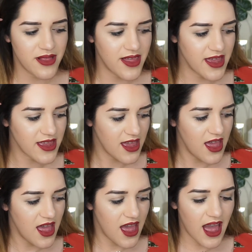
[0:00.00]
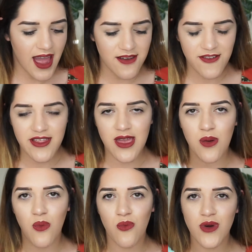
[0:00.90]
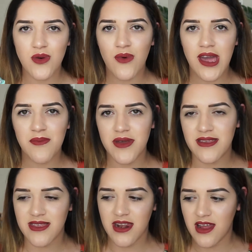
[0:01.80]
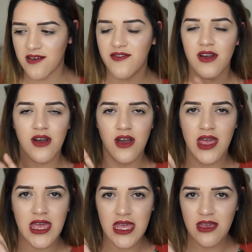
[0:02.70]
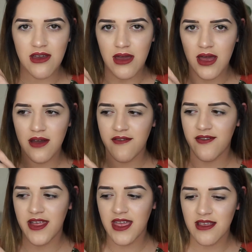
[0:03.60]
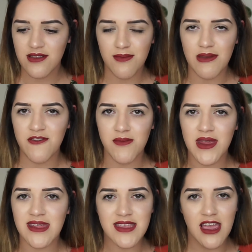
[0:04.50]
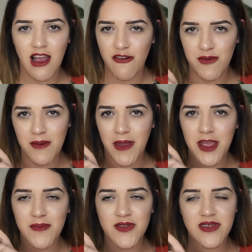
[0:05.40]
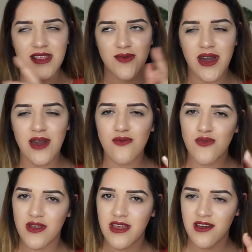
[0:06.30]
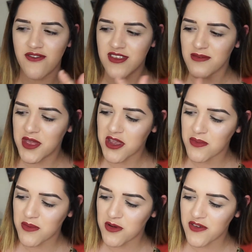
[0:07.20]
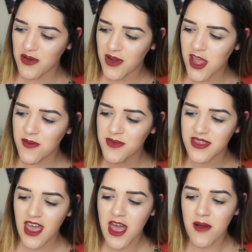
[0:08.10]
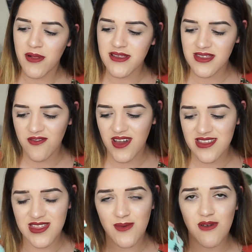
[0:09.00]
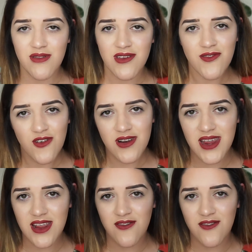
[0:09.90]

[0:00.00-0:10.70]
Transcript: Like I feel like one wipe is enough of like to me for me to take off my makeup so that's why I really love this makeup removing wipes plus the fact that they were only 4